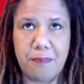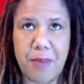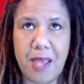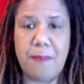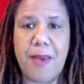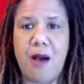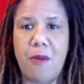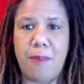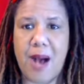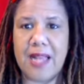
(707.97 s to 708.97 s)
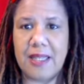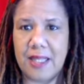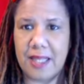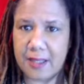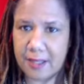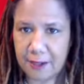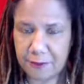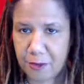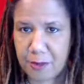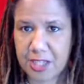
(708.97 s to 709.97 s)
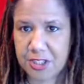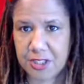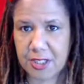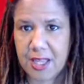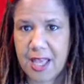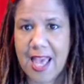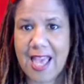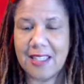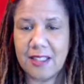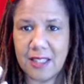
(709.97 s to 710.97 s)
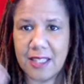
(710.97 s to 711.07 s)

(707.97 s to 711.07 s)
PayPal buy link information and